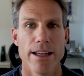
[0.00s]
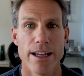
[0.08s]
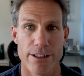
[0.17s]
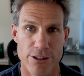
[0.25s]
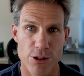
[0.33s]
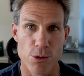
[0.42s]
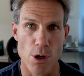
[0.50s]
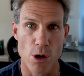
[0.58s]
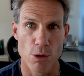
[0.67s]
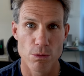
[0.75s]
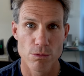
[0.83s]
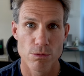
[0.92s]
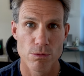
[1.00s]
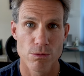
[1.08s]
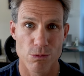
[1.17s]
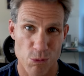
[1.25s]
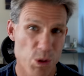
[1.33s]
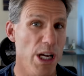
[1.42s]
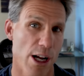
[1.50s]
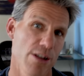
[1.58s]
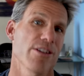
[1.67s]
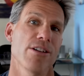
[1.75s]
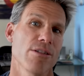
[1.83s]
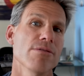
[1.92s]
H2O. We
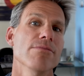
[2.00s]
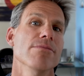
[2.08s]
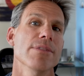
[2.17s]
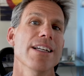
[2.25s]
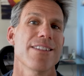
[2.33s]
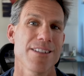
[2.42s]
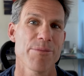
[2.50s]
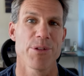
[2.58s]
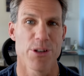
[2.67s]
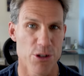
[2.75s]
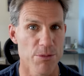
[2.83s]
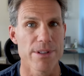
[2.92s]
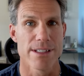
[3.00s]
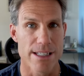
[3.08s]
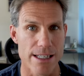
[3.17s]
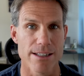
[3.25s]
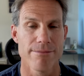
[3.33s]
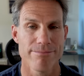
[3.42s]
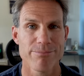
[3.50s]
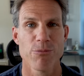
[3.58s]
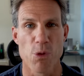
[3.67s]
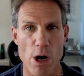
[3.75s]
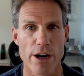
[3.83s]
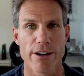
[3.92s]
all do. It's something humans need,
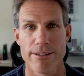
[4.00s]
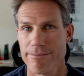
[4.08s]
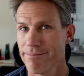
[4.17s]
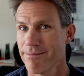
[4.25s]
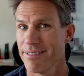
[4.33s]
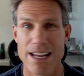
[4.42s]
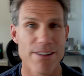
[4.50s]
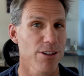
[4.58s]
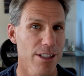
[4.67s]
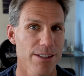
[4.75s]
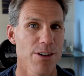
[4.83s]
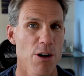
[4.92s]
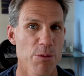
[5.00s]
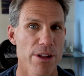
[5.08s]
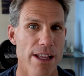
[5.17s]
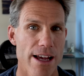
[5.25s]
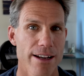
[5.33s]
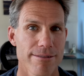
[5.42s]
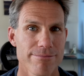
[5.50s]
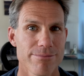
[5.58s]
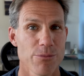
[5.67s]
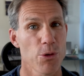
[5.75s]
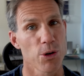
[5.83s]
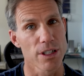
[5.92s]
water. never leave home without it,
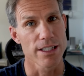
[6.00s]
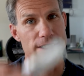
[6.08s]
or at